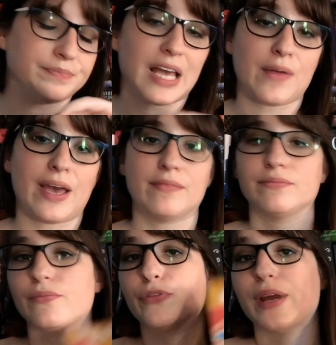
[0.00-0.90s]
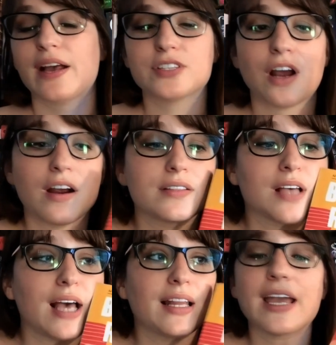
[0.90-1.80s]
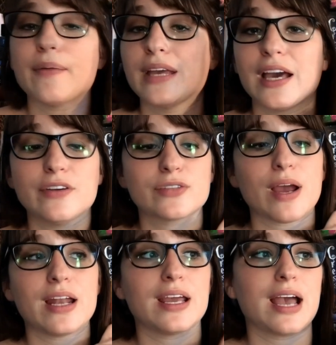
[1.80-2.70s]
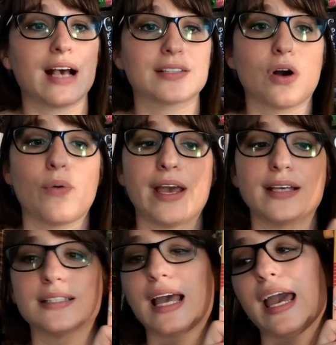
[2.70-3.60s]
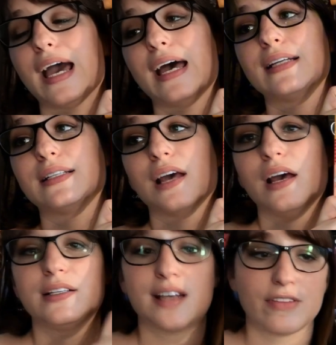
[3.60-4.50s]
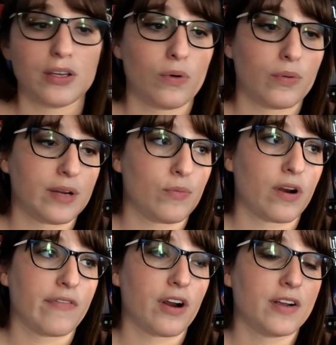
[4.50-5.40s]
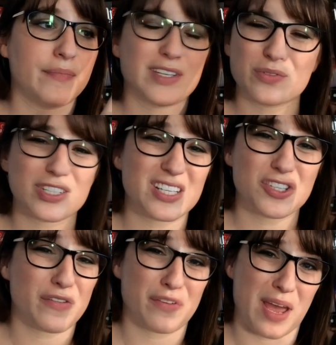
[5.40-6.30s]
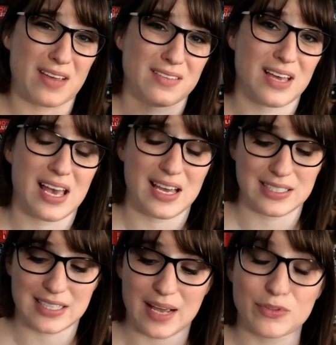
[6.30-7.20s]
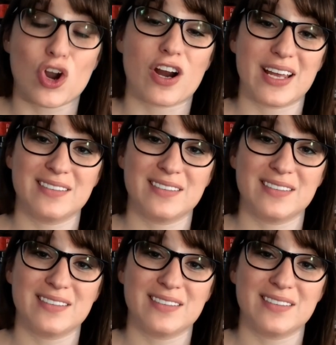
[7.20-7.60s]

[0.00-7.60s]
Anyway, 3.5 stars. I like Emily Henry's writing, as always, and definitely will read more of hers. This one just didn't do it for me, and I'm sorry.